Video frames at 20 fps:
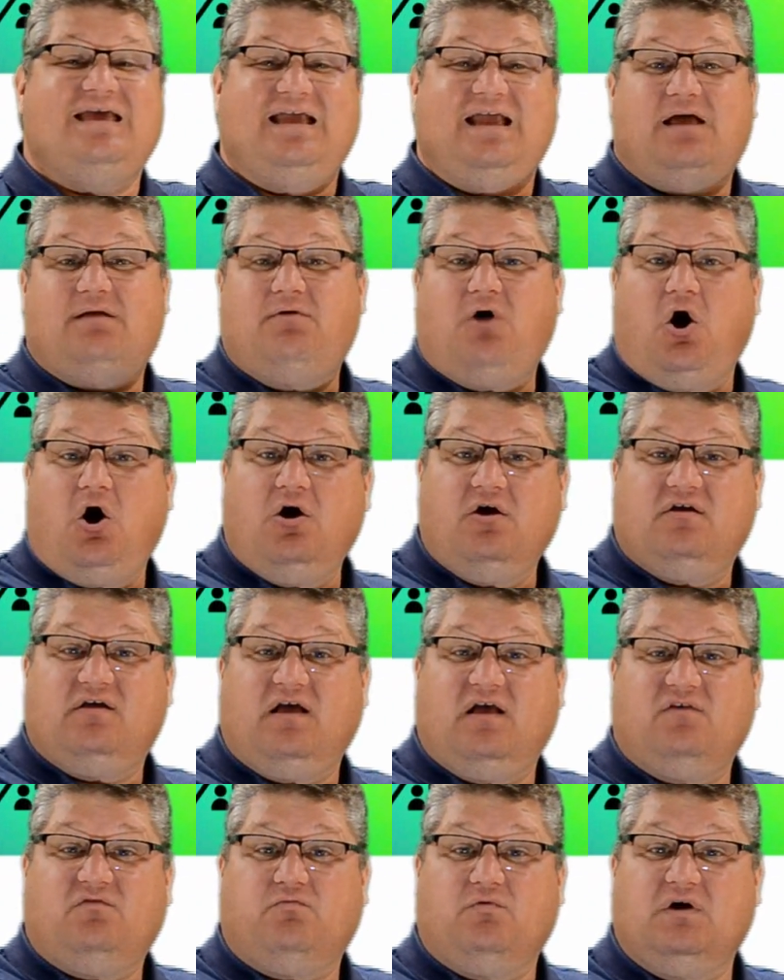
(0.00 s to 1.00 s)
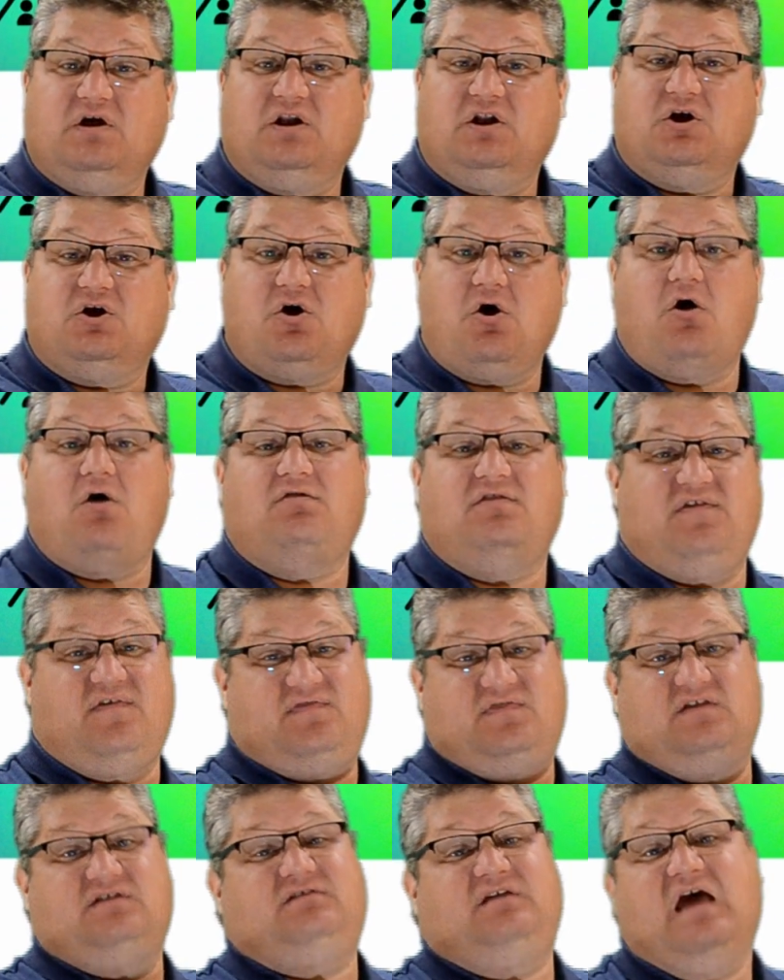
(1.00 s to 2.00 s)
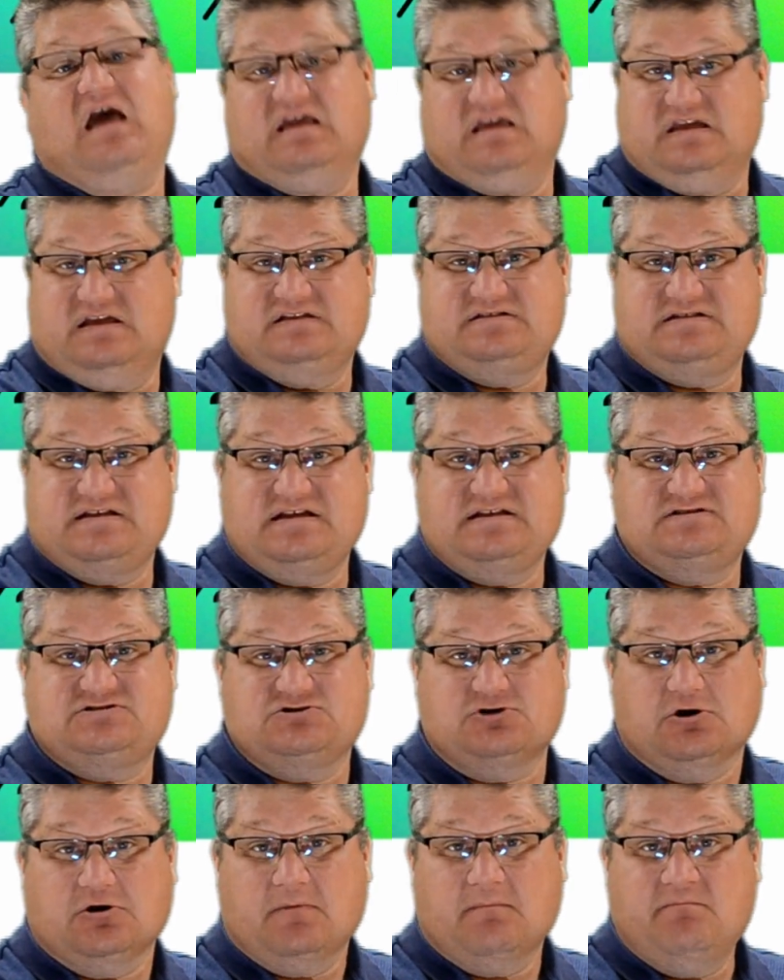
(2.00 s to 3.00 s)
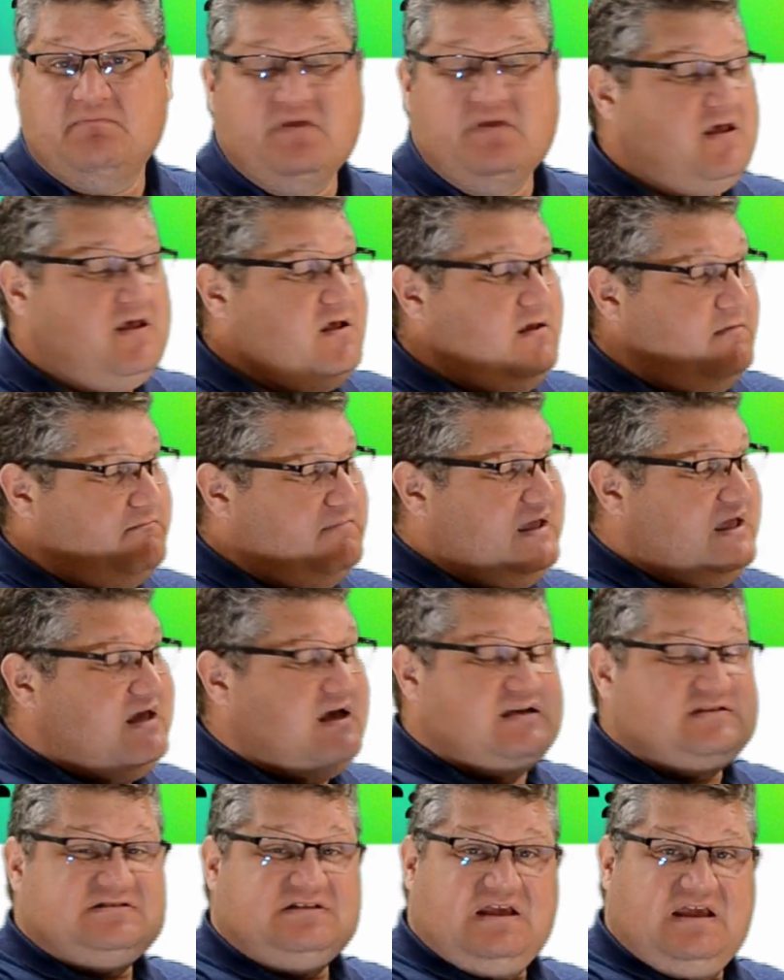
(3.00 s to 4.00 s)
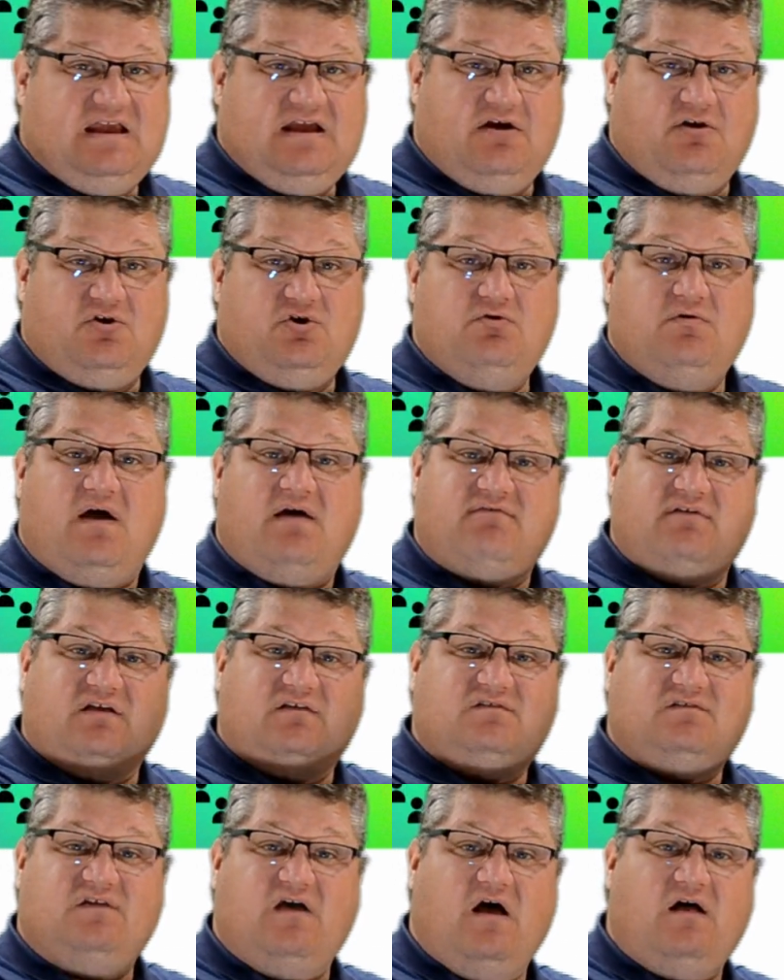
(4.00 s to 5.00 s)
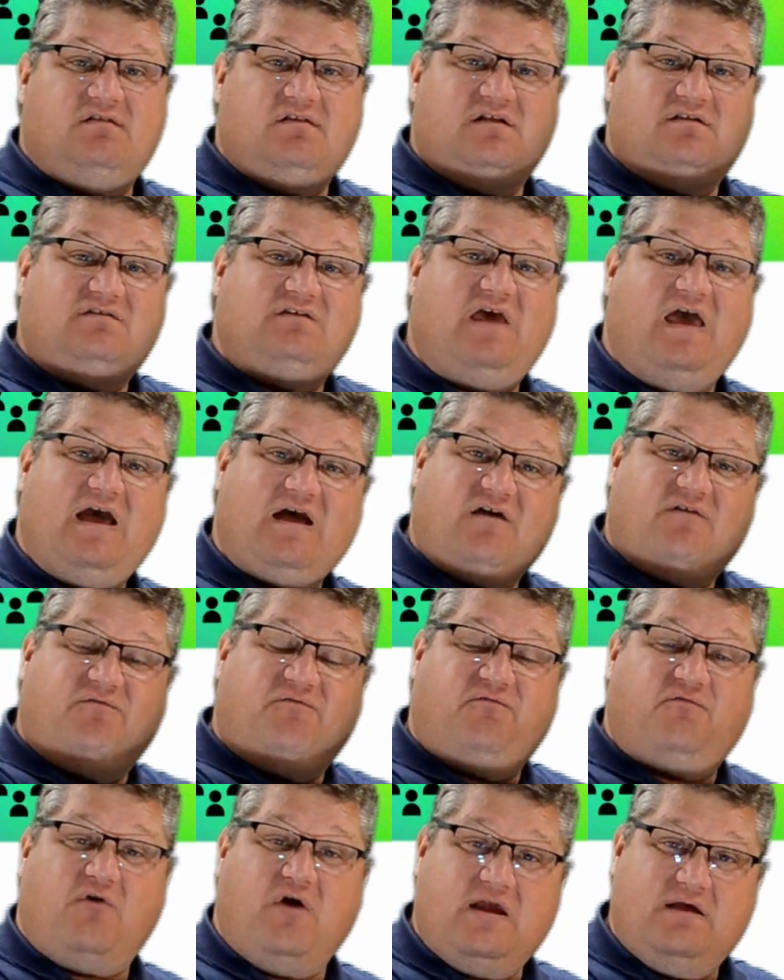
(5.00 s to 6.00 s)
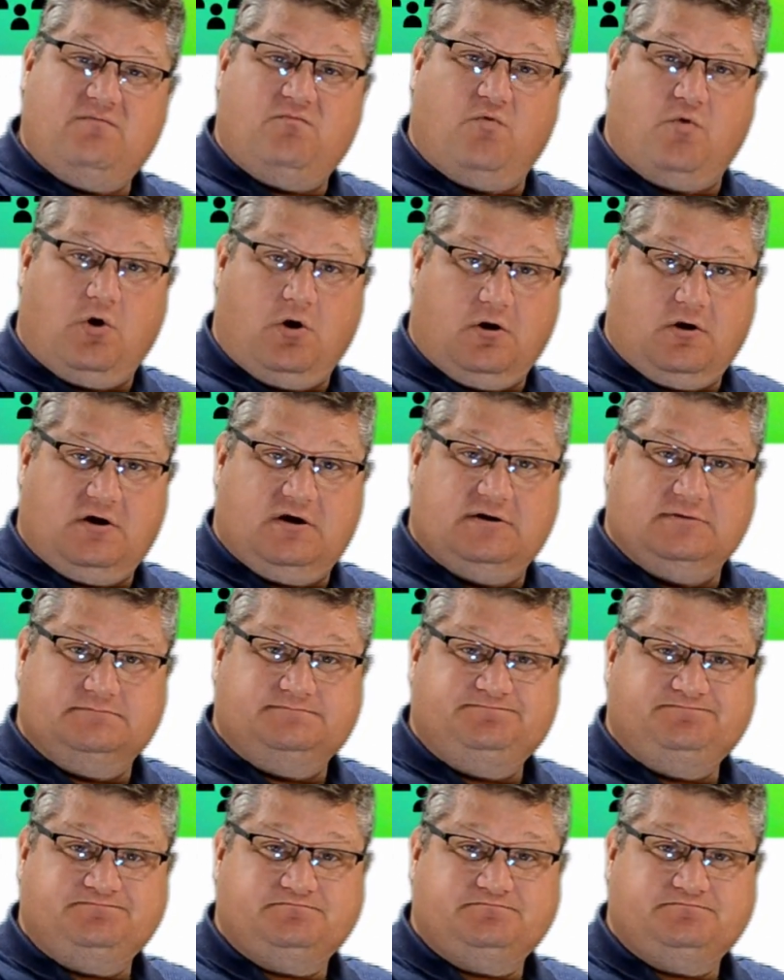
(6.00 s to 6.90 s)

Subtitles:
In our case, we're going to call it the techie teacher, because here you have a solid tech framework